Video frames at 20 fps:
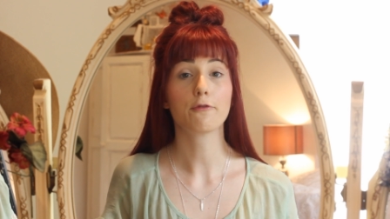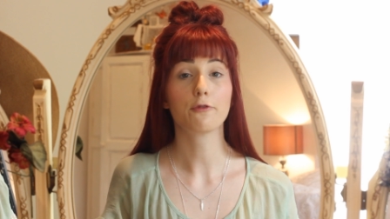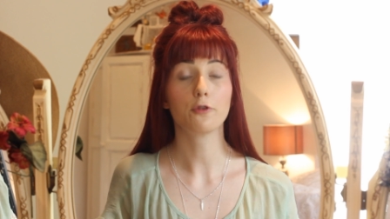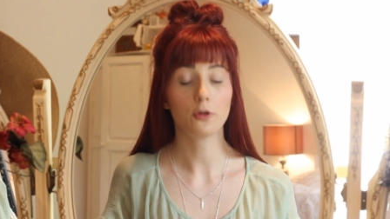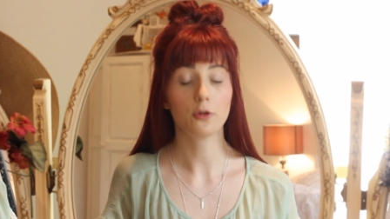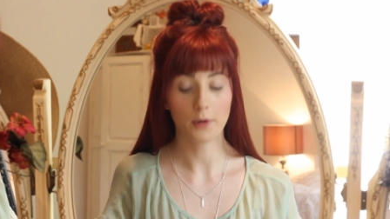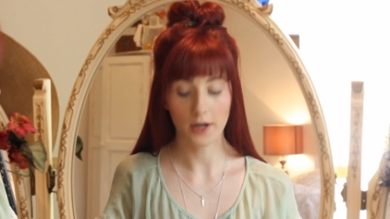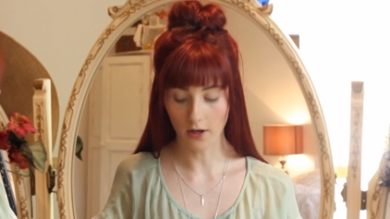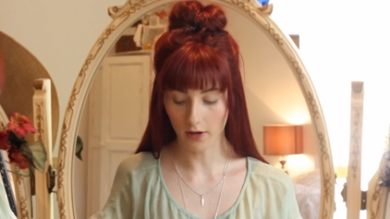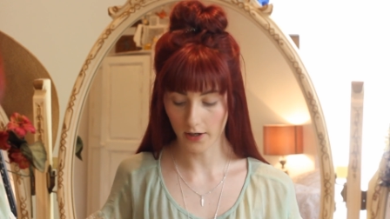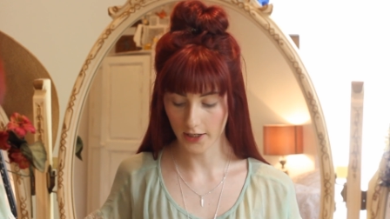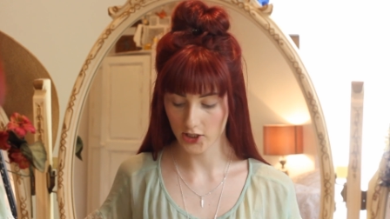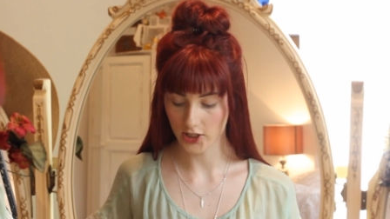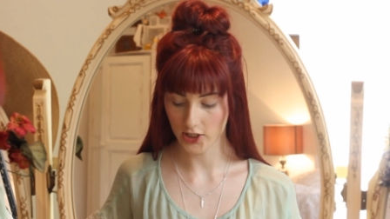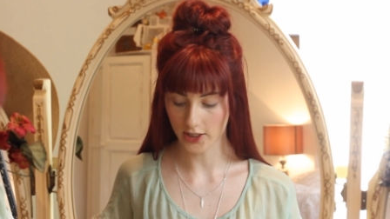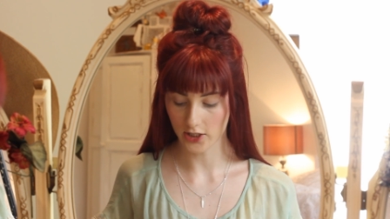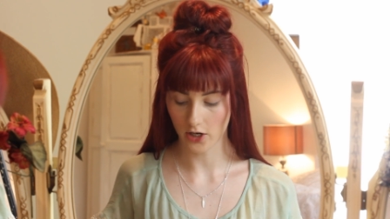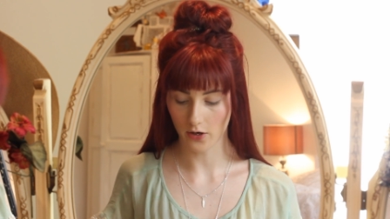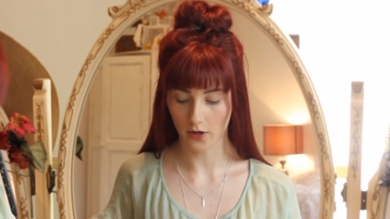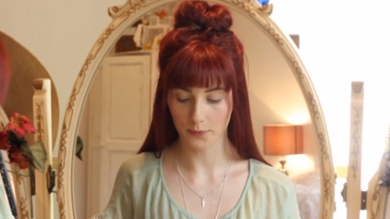and for my
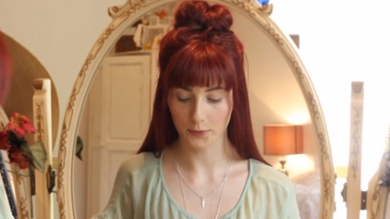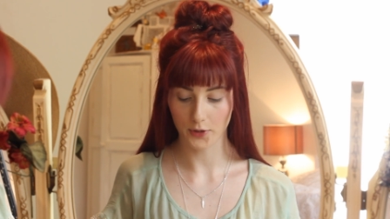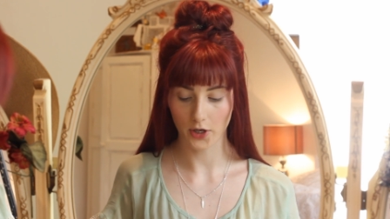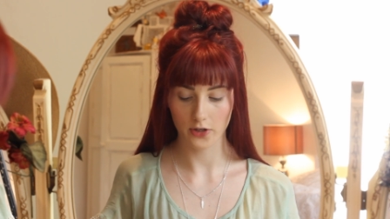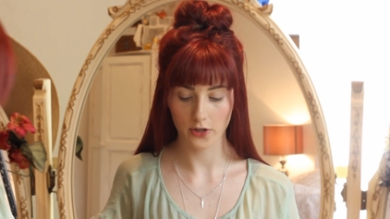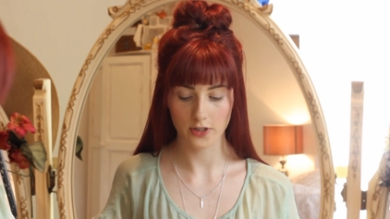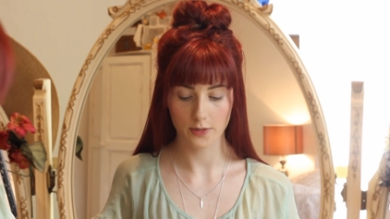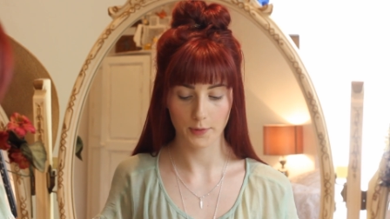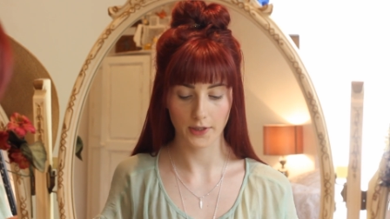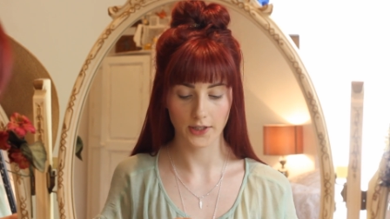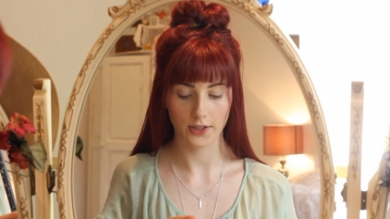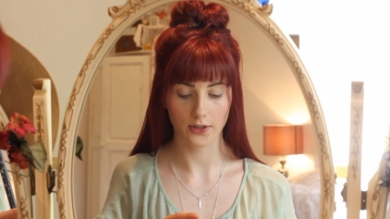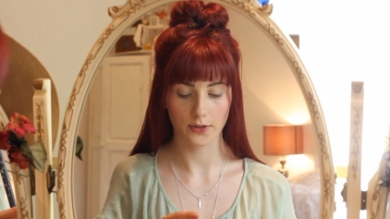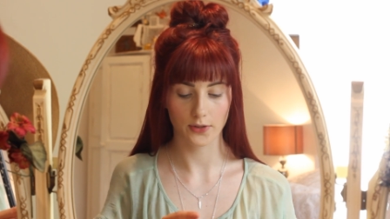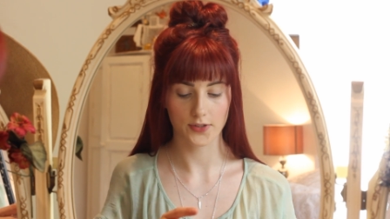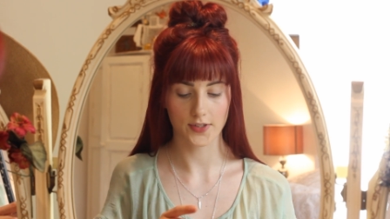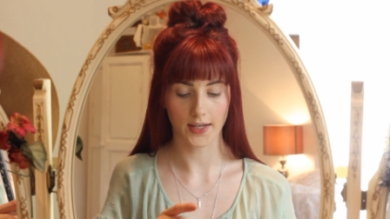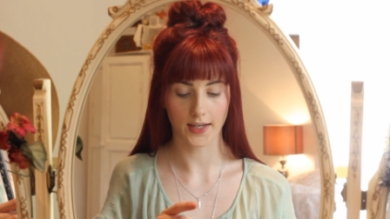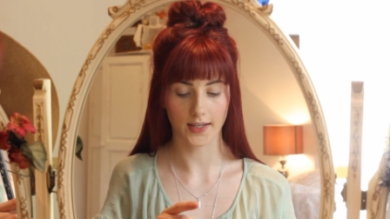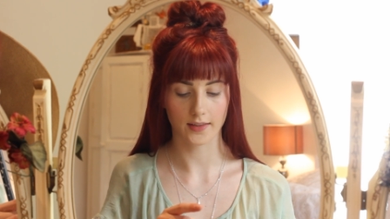eyeshadow, I'm going to be
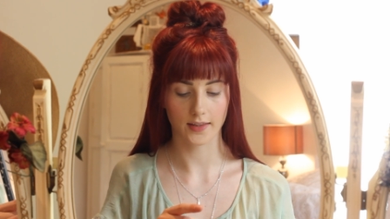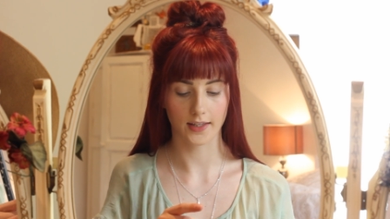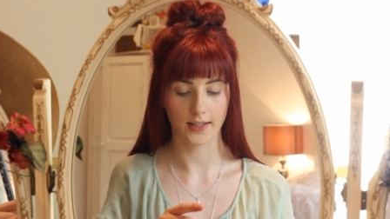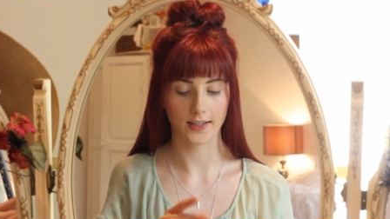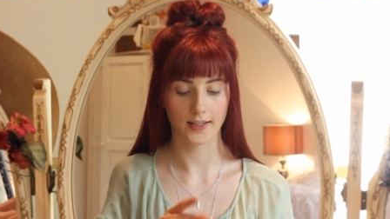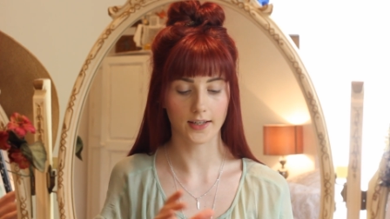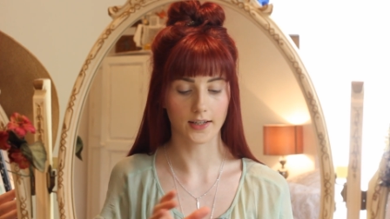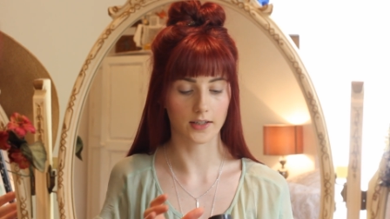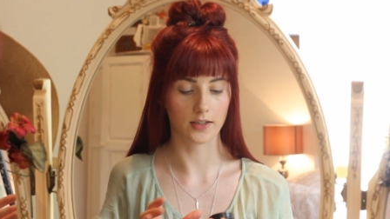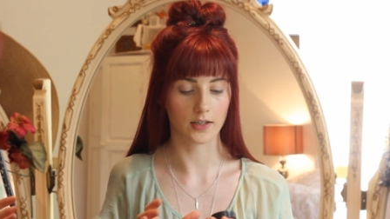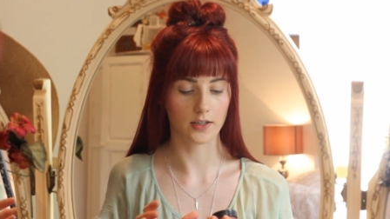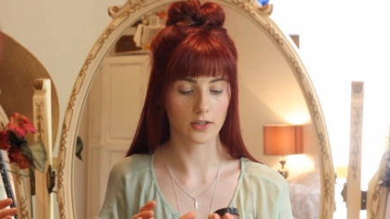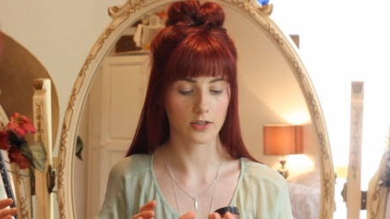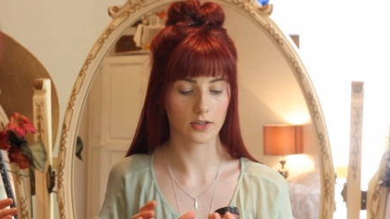using the